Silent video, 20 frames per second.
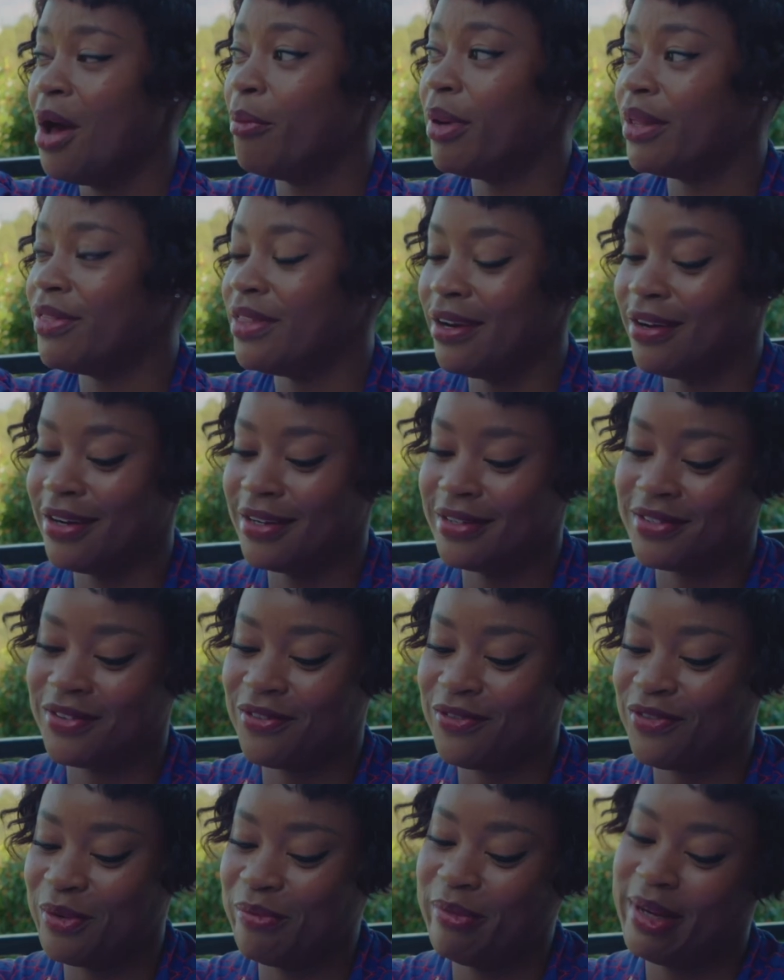But there's,
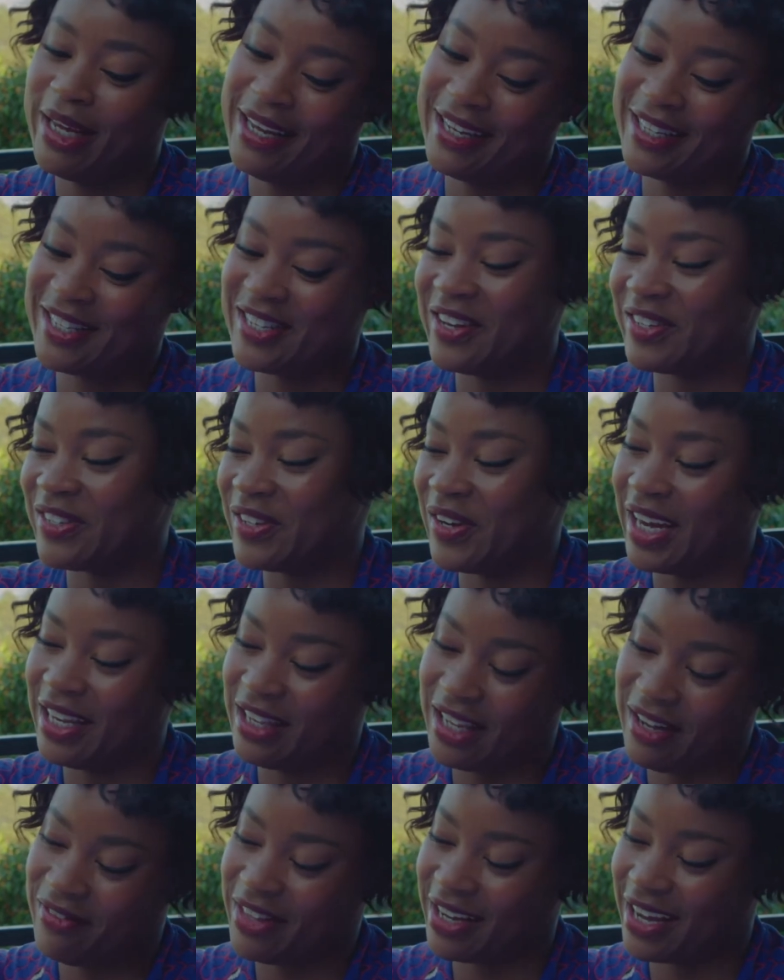for me, it's also, I
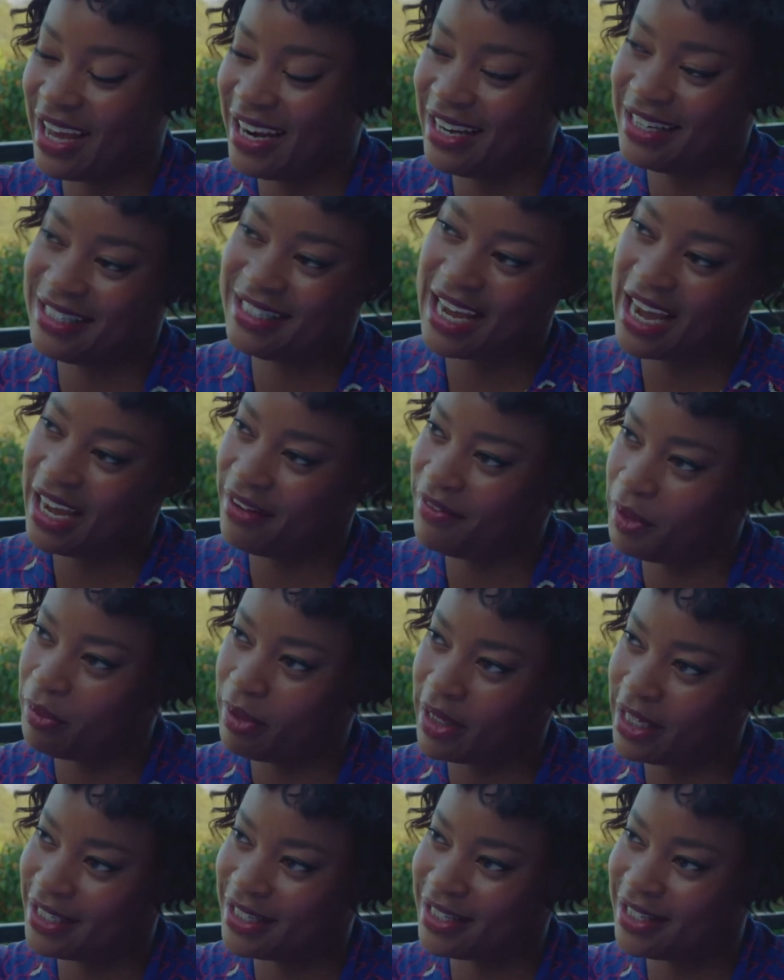love the kind of divey
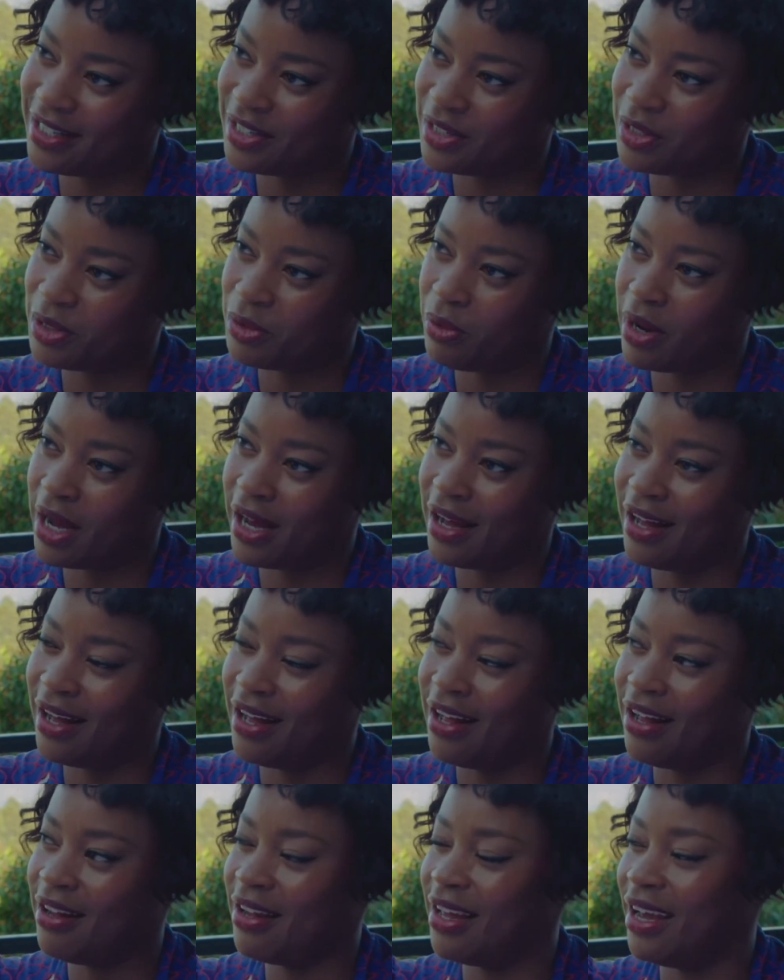places as
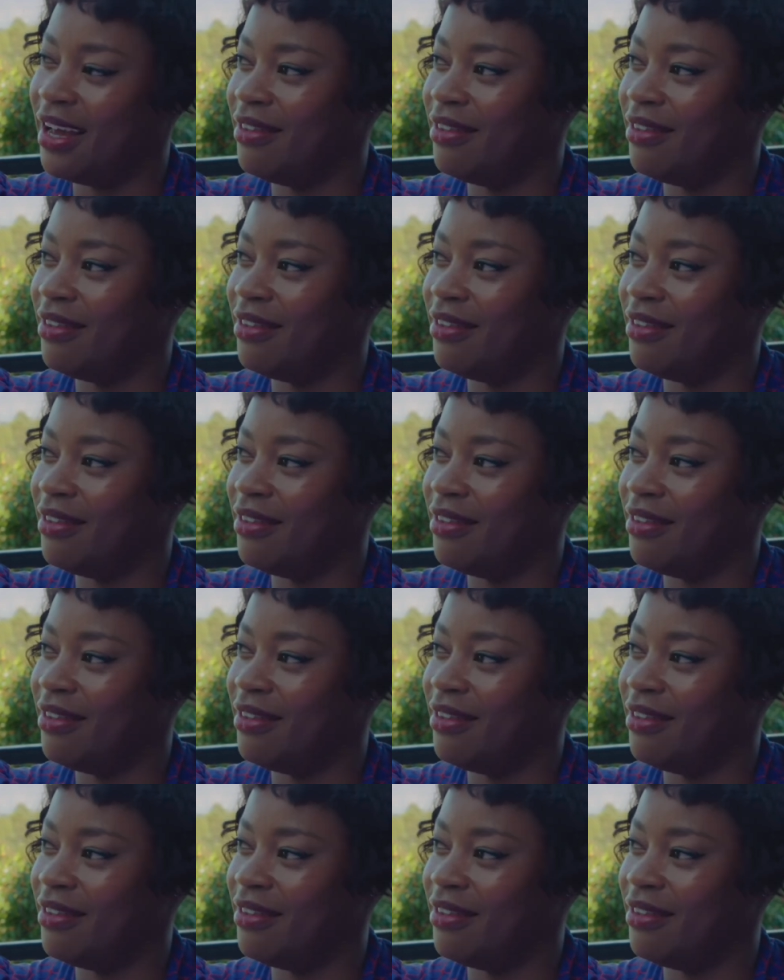well.